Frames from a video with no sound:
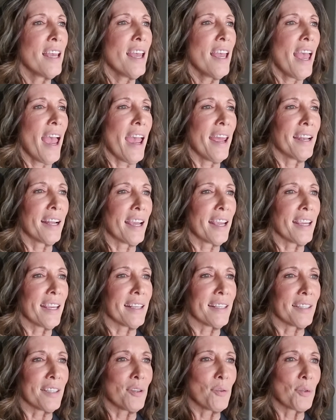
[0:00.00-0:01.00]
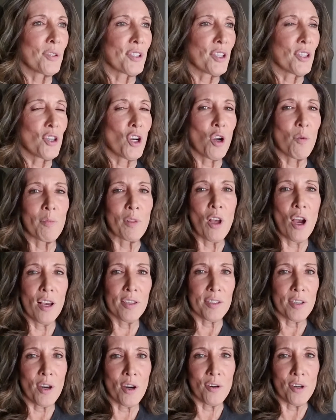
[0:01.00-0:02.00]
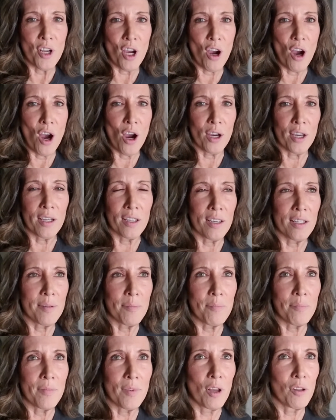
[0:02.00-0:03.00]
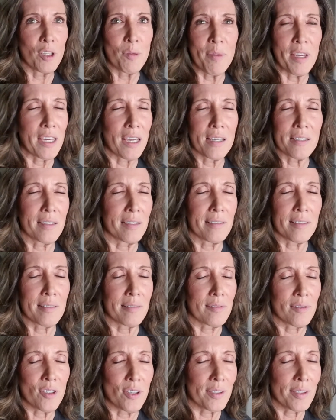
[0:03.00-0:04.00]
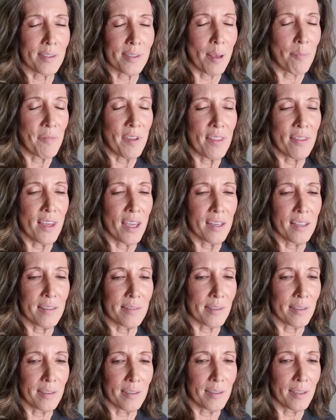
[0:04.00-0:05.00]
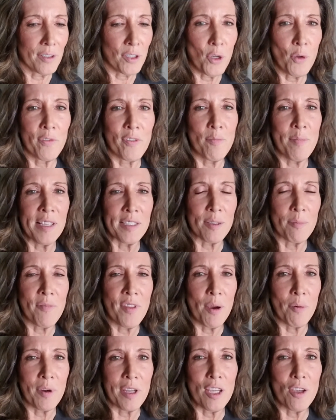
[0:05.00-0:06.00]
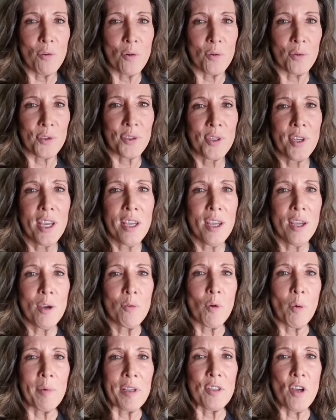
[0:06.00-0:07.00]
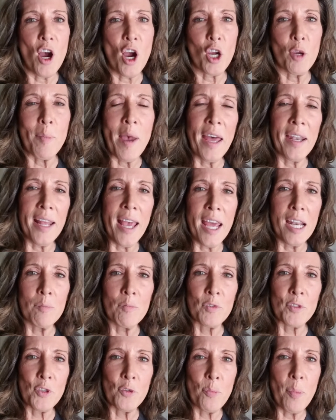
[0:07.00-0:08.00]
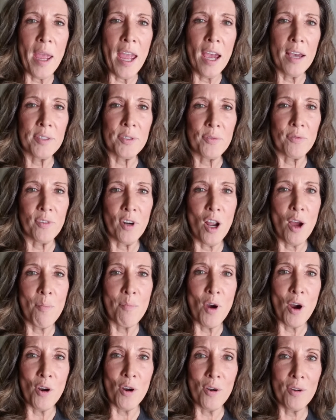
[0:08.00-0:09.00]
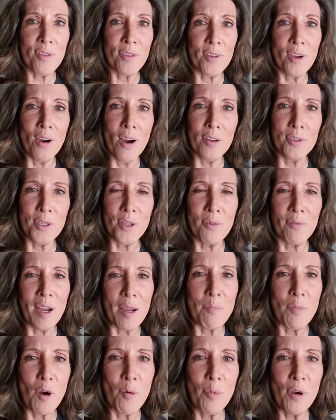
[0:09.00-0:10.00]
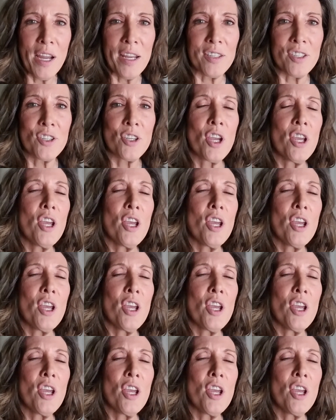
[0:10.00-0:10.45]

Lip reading: And I use the term lost her dog only because it's just something that is a euphemism that we use when we talk about animals who pass from Earth onto the Rainbow Bridge.